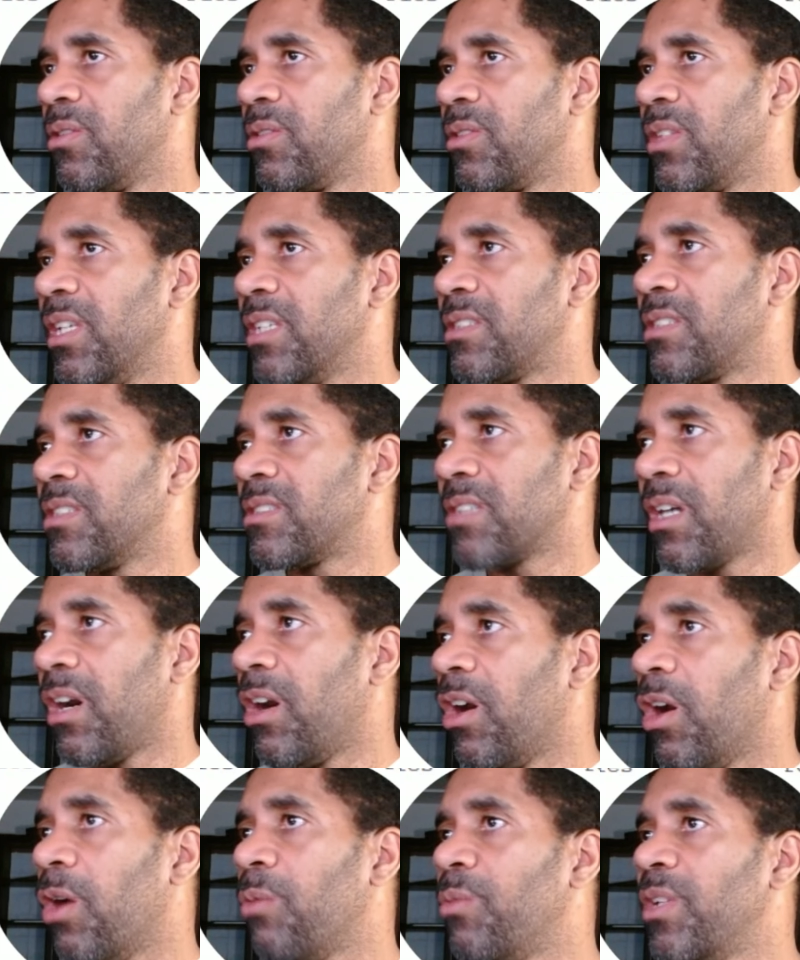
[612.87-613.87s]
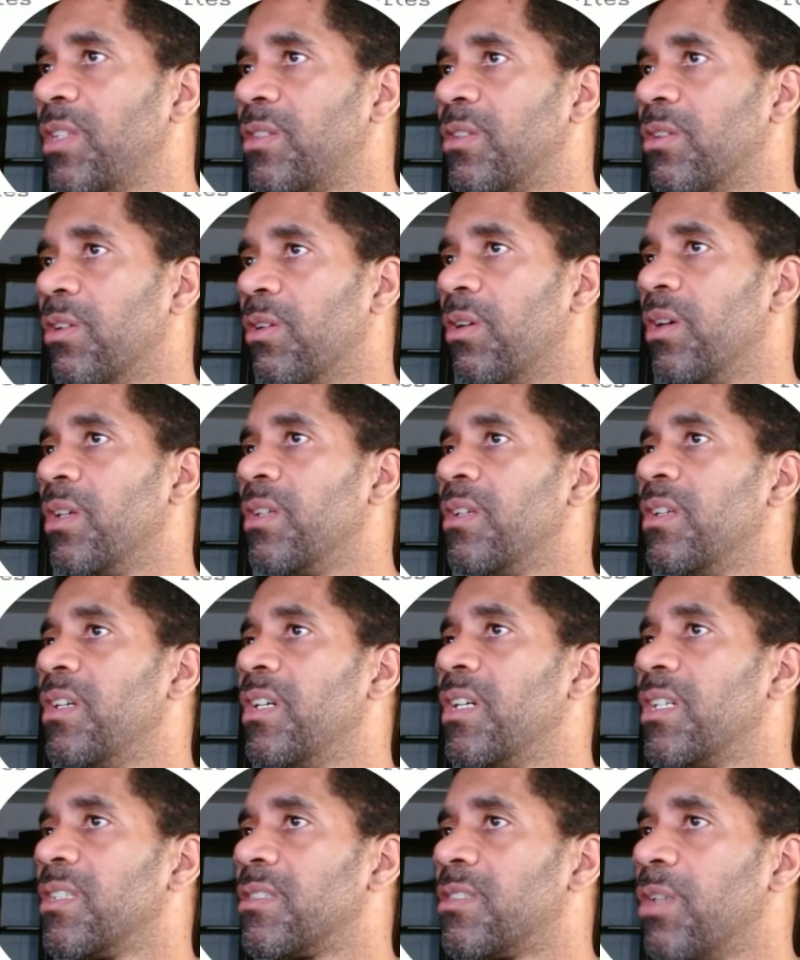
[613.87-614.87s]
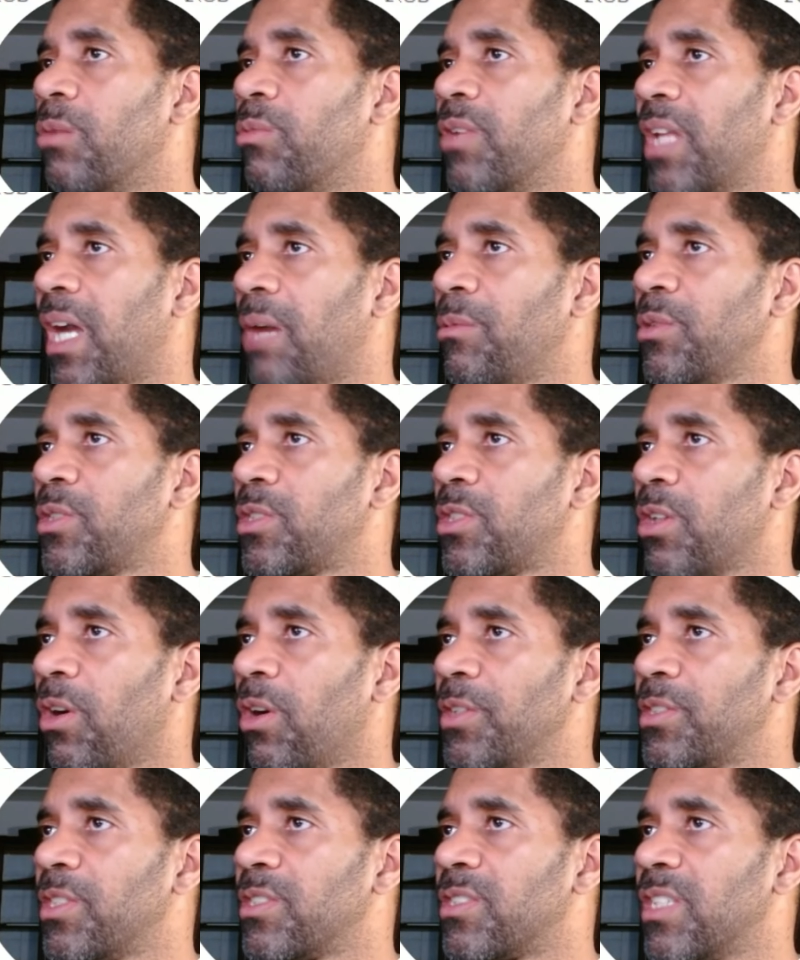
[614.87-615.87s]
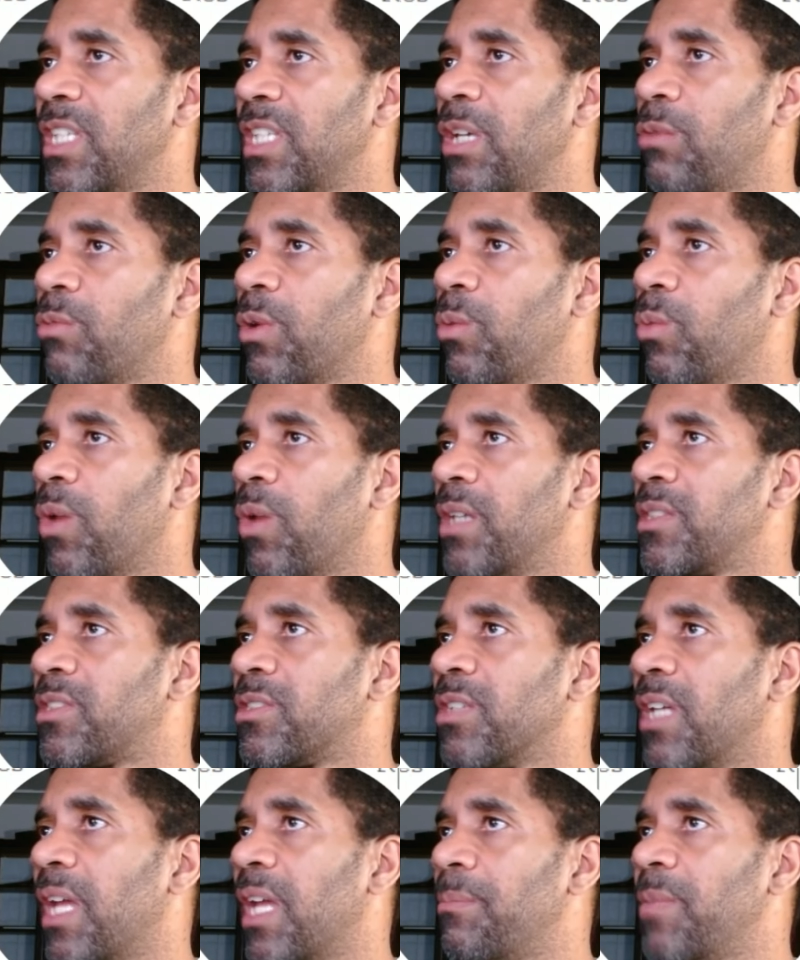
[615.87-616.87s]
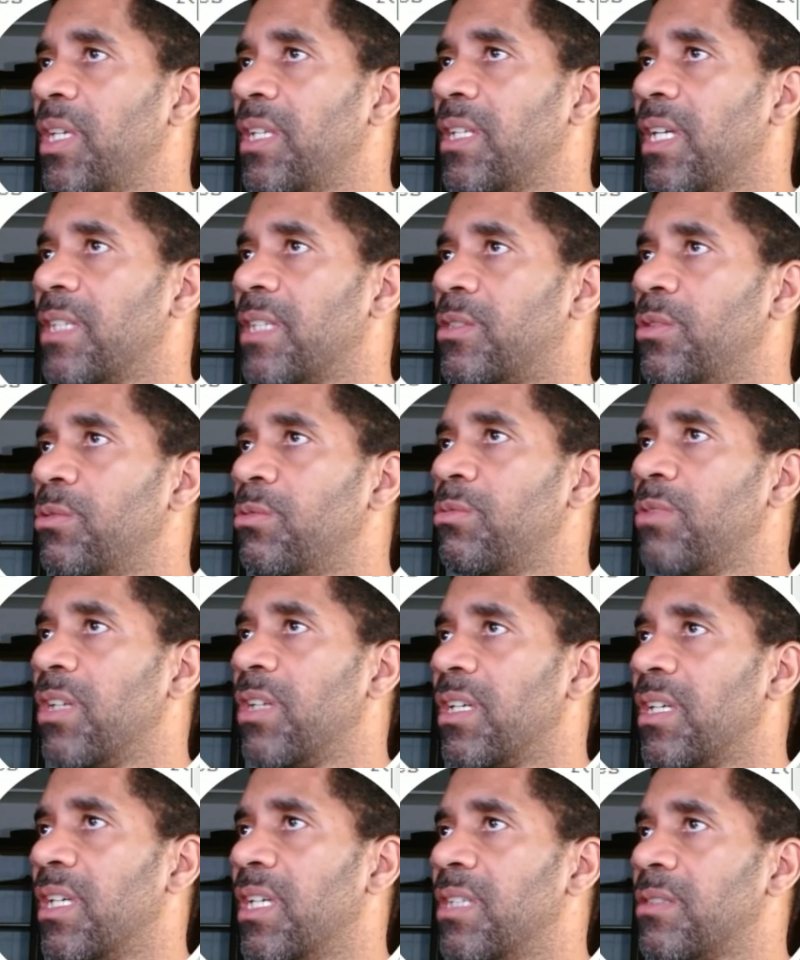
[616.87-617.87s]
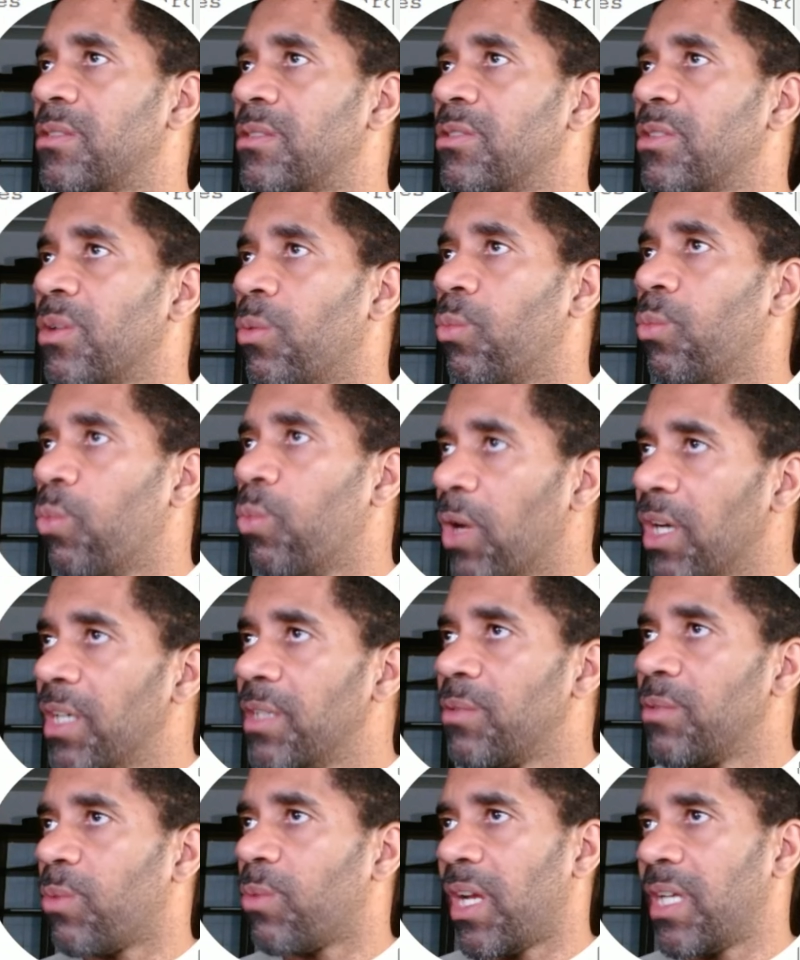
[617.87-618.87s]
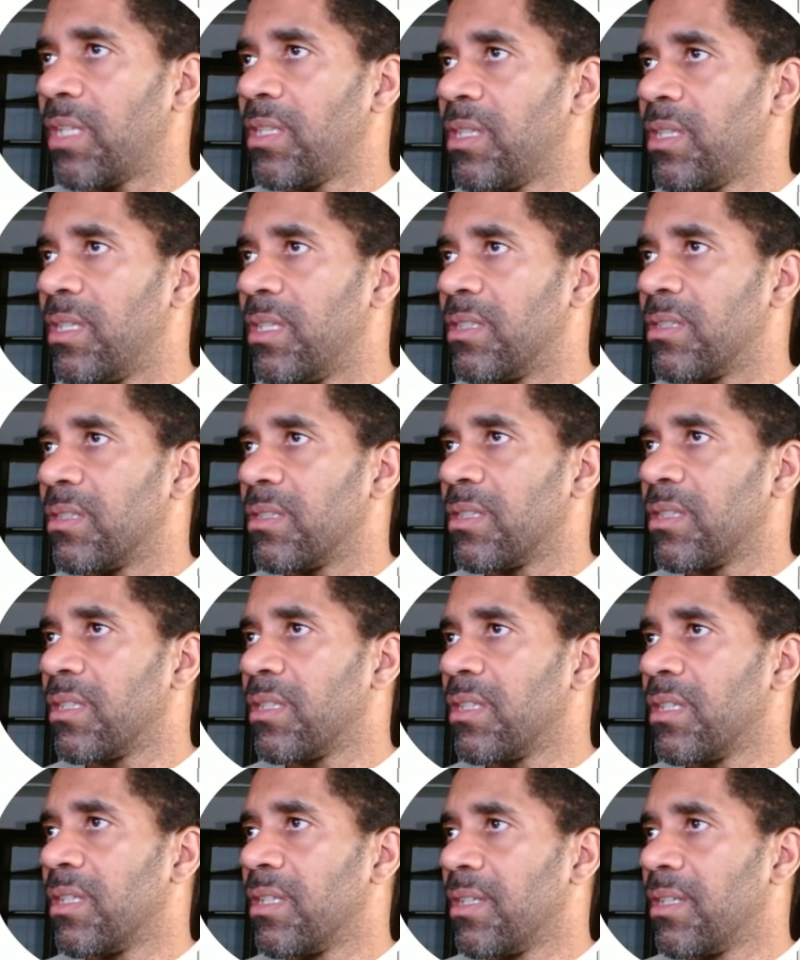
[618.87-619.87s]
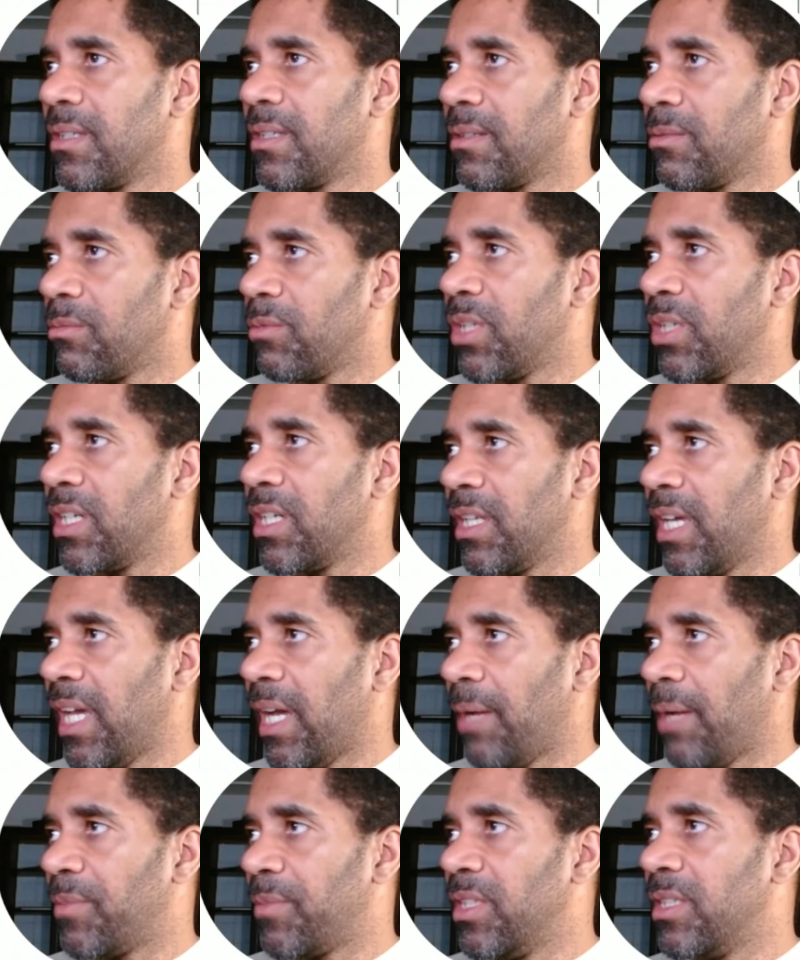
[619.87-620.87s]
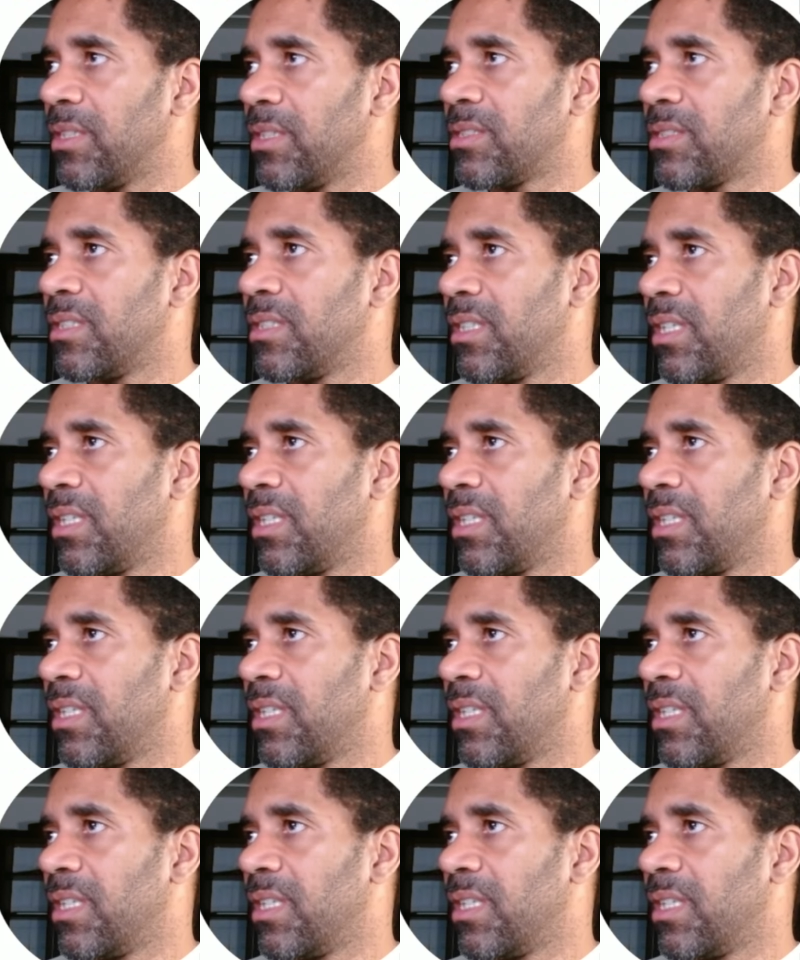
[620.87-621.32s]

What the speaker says: This is all we're doing. So when our choice is equal 1, so that means that you entered 1 right here, we're going to have this